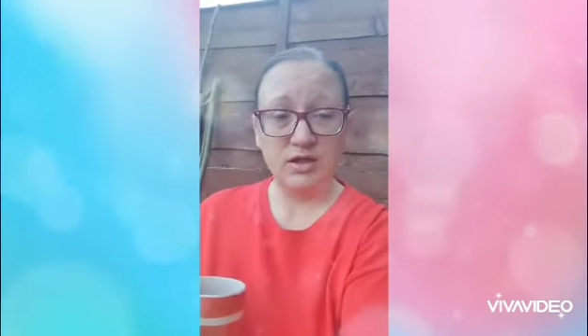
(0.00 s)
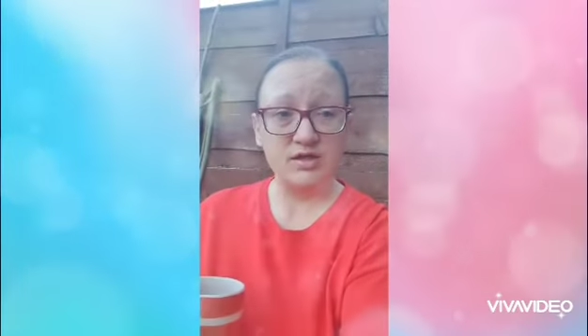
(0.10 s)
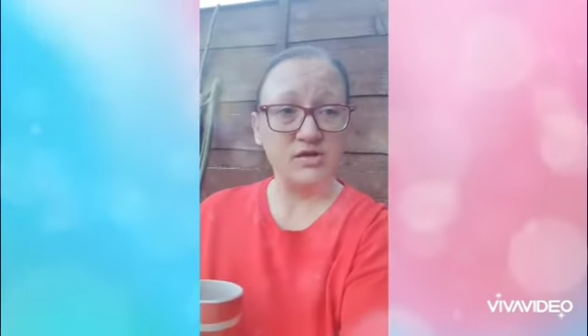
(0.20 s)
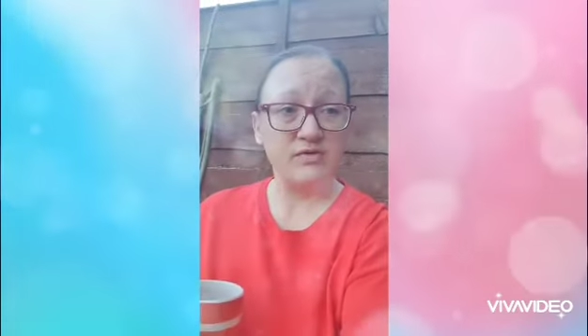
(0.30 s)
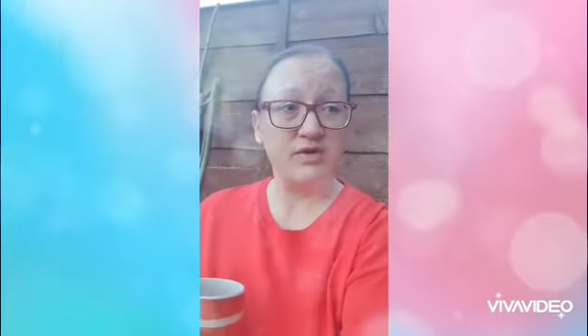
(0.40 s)
I
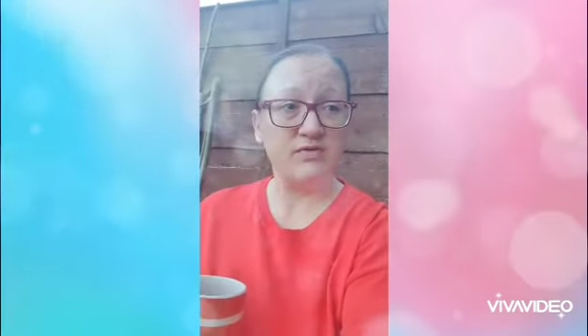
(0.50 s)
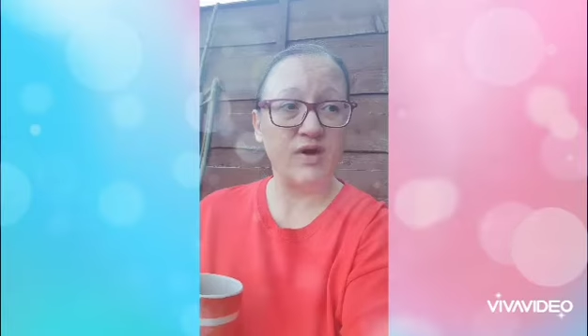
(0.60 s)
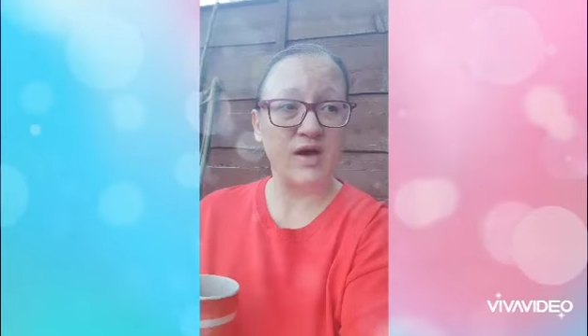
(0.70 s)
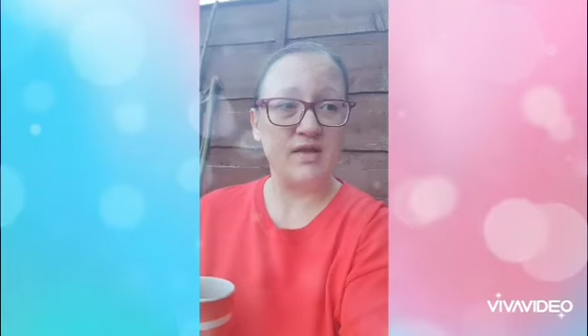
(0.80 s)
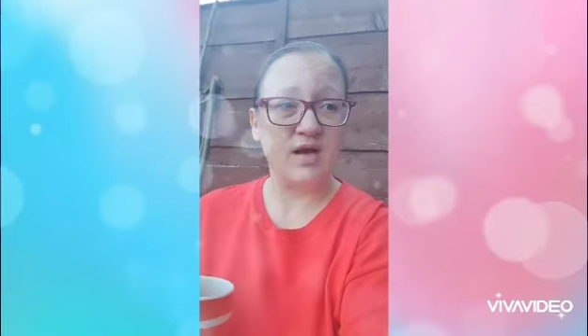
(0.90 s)
don't know if you
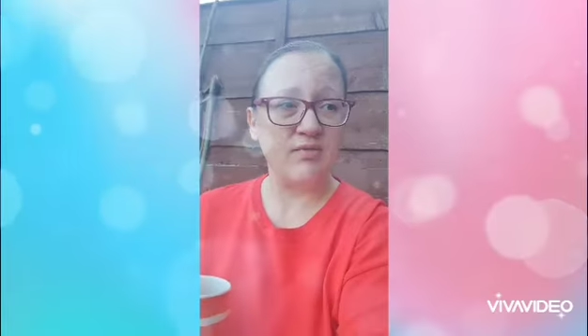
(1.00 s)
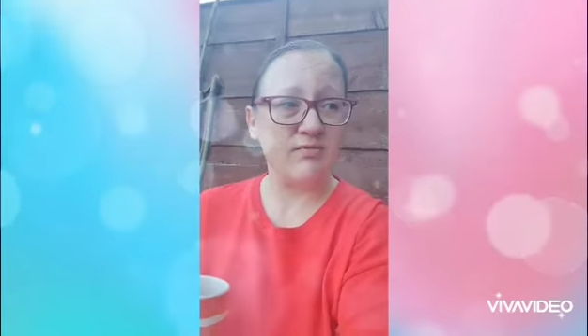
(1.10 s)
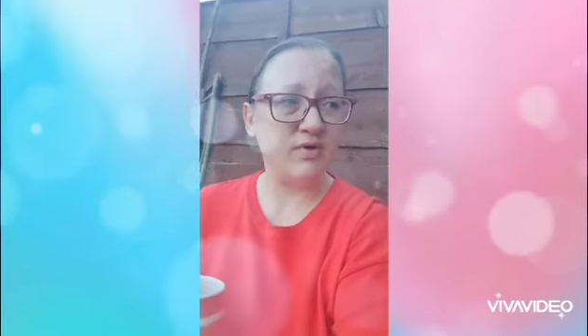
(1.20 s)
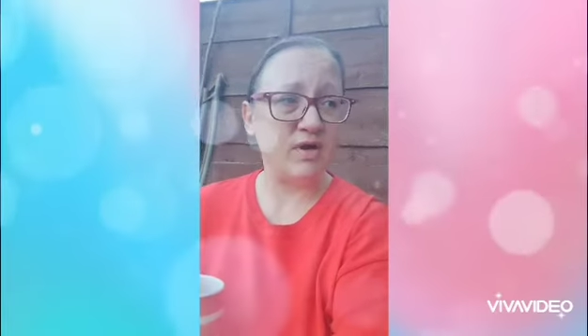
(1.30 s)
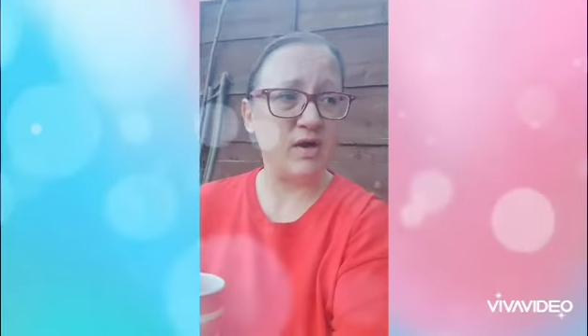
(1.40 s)
find
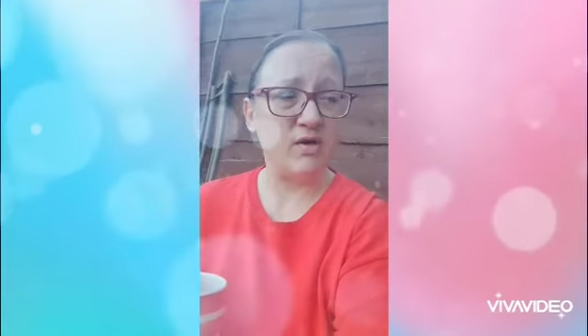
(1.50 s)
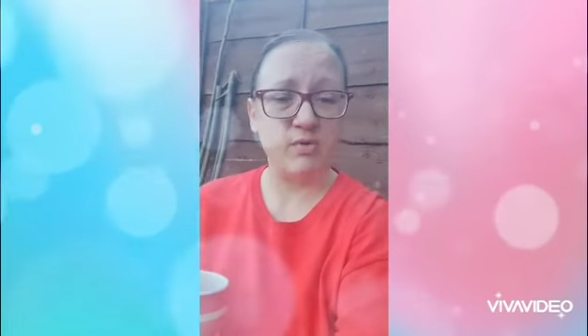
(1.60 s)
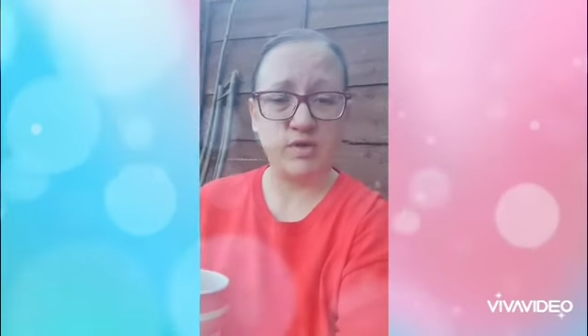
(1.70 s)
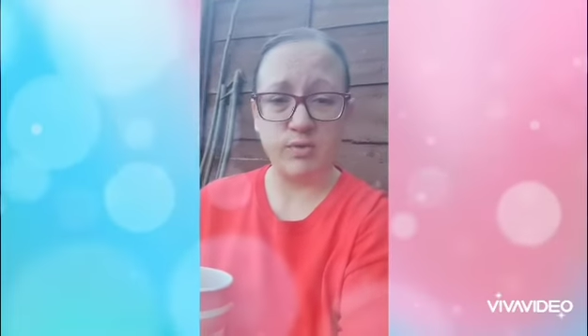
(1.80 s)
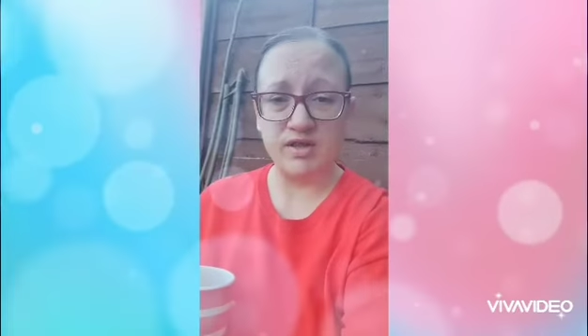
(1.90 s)
that
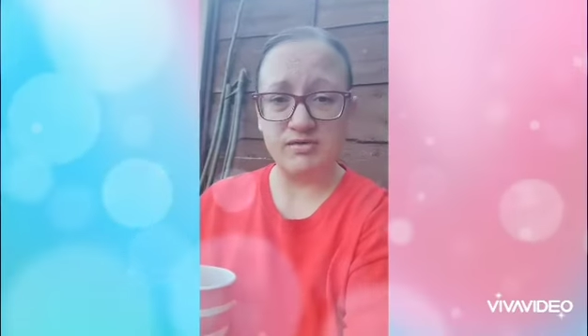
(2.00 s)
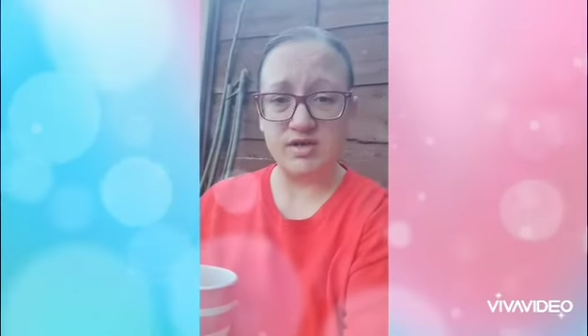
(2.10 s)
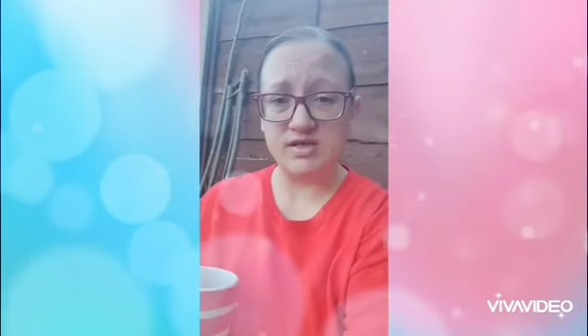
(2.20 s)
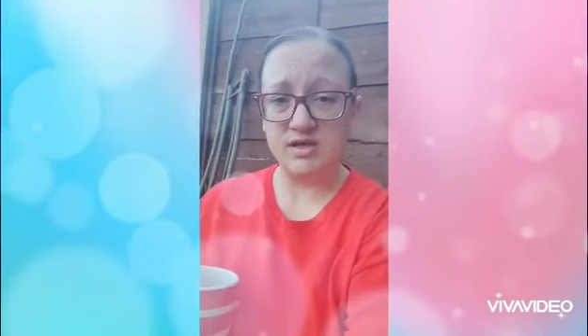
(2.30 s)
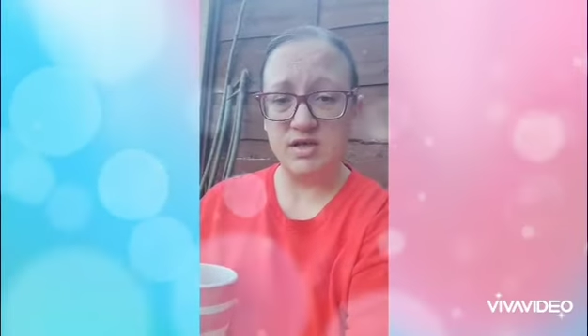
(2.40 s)
when the weather
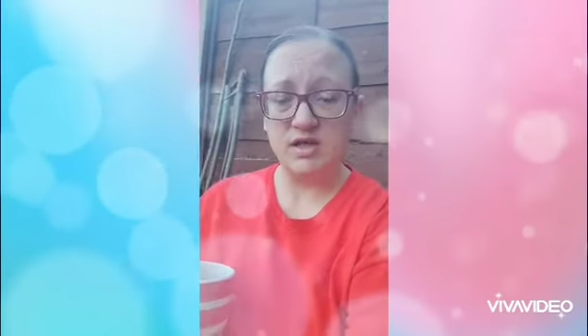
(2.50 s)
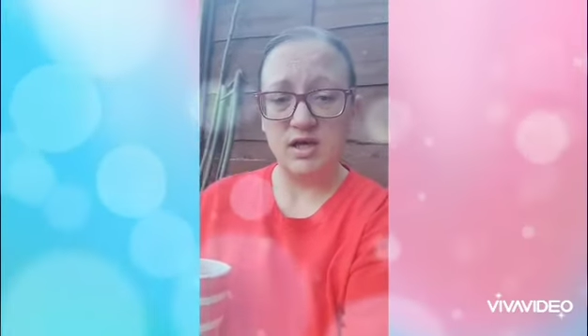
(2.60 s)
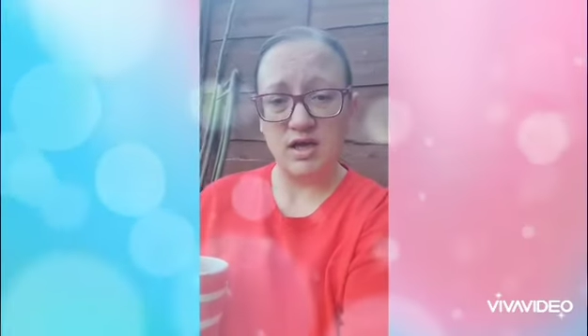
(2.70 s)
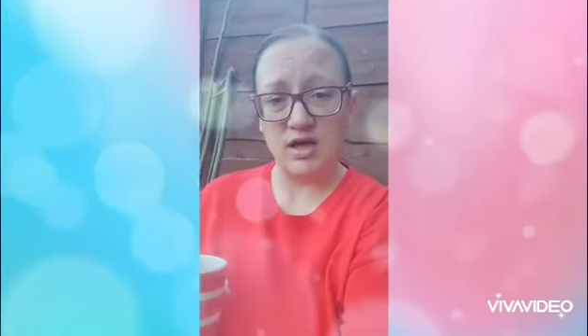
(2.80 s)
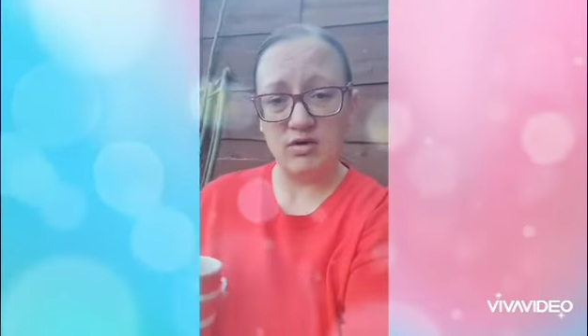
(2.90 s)
is
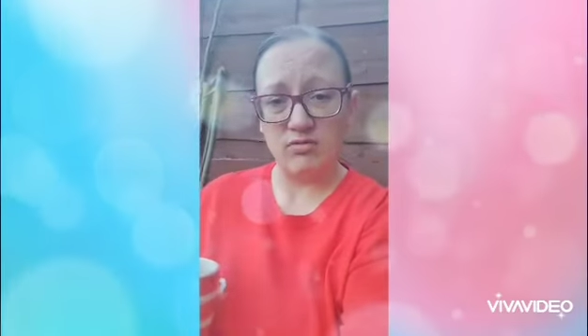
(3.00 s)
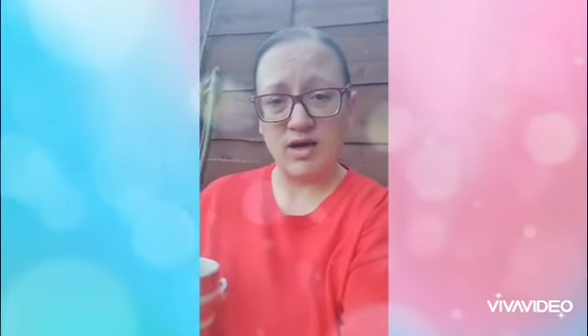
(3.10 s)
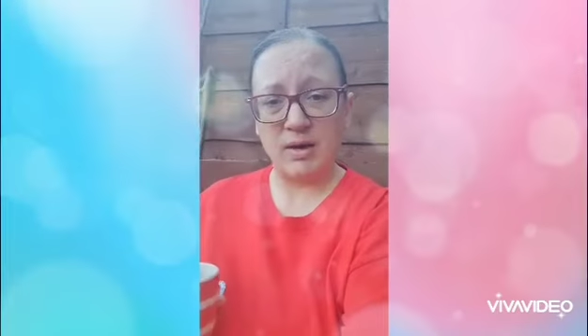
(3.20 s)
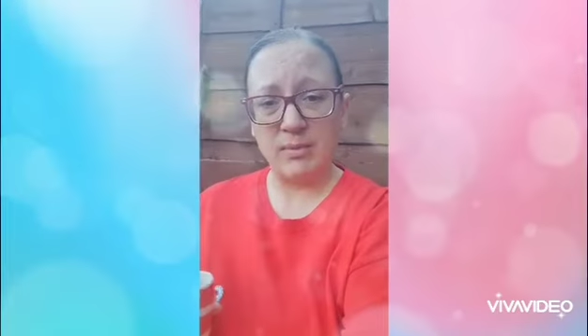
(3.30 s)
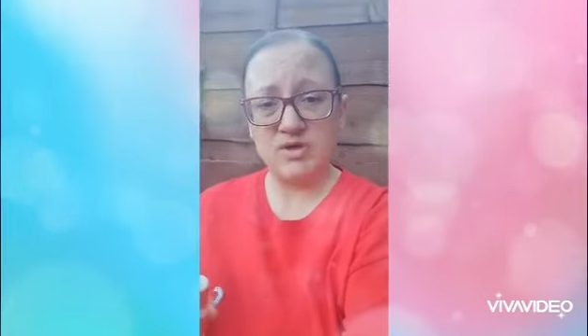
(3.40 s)
like
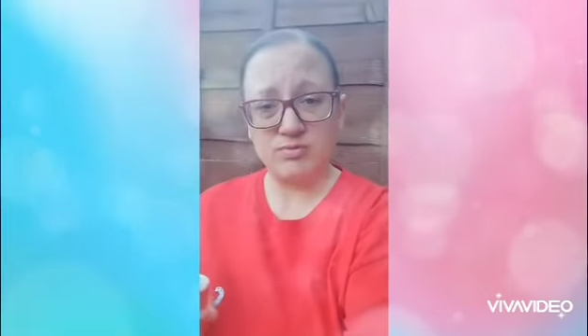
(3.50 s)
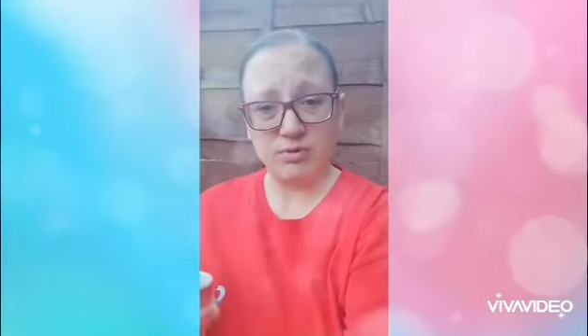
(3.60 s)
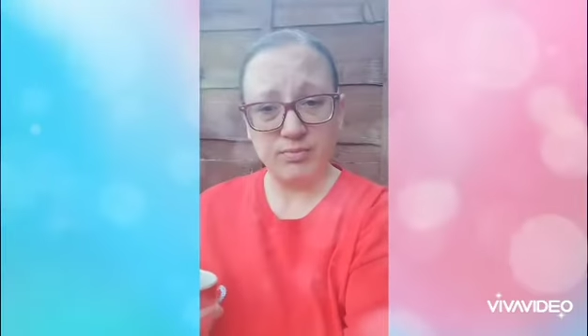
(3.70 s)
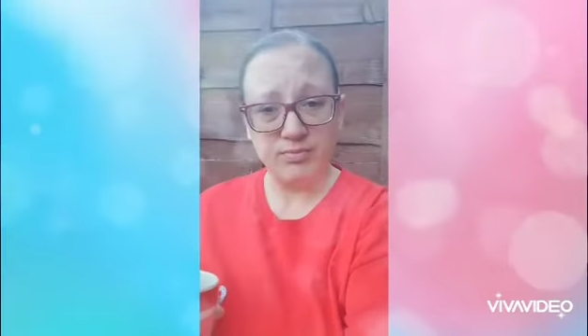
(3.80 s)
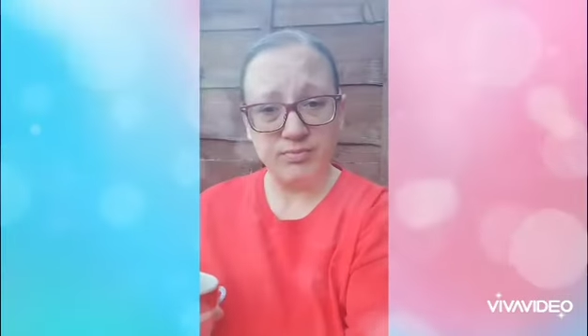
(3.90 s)
grey and
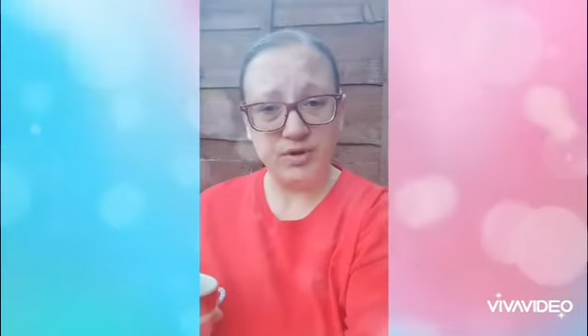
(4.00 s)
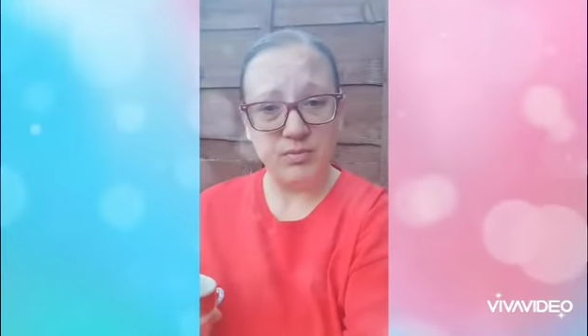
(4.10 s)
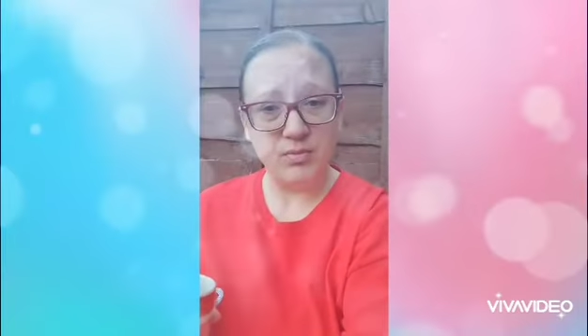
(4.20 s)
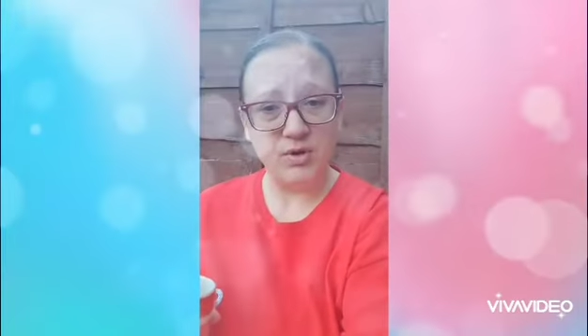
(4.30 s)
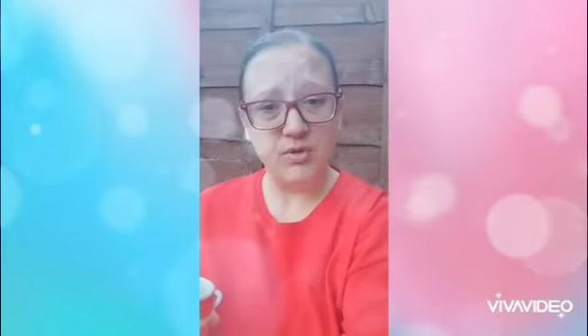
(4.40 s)
miserable, your
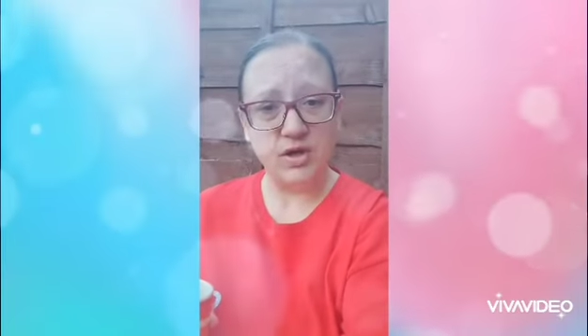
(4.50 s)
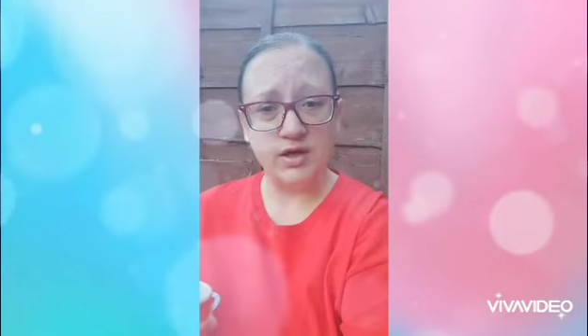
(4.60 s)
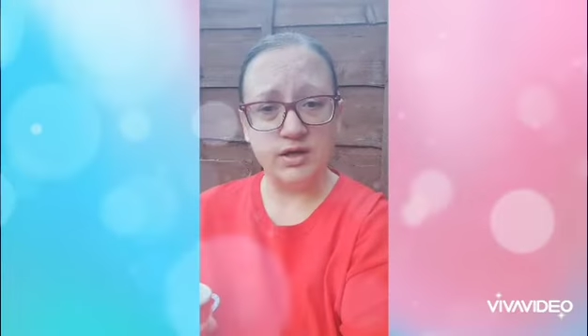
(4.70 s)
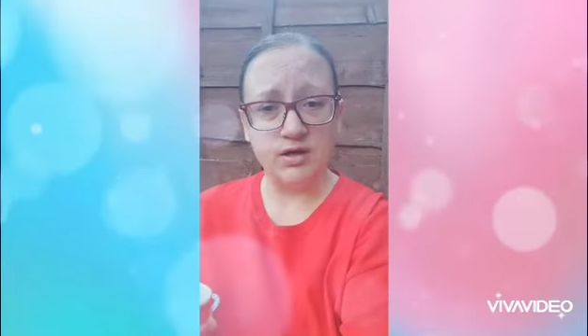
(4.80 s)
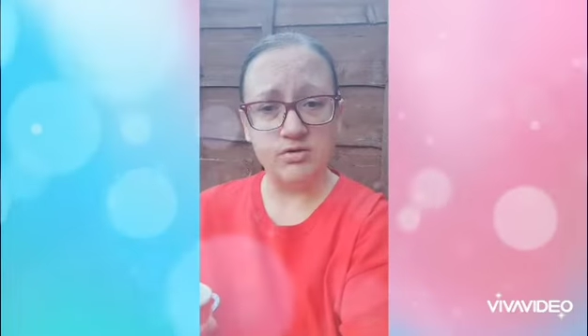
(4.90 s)
mood
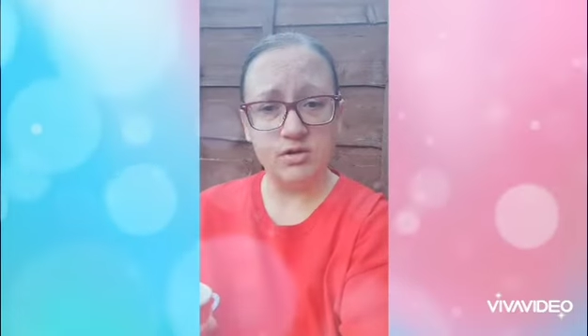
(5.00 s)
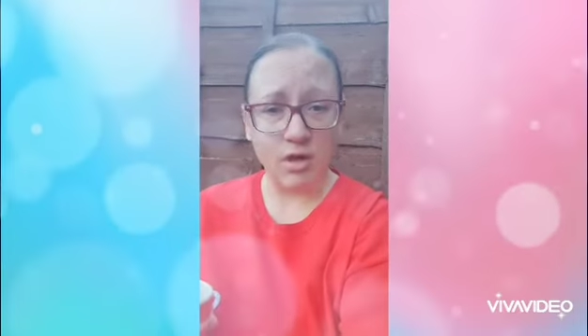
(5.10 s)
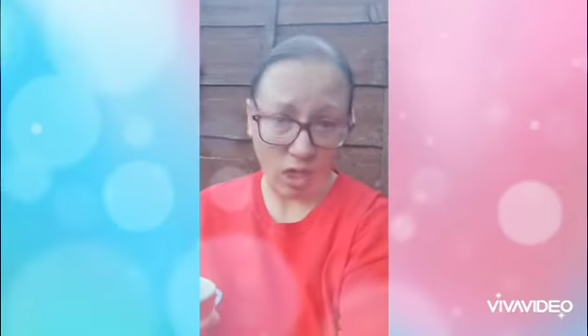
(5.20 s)
like goes.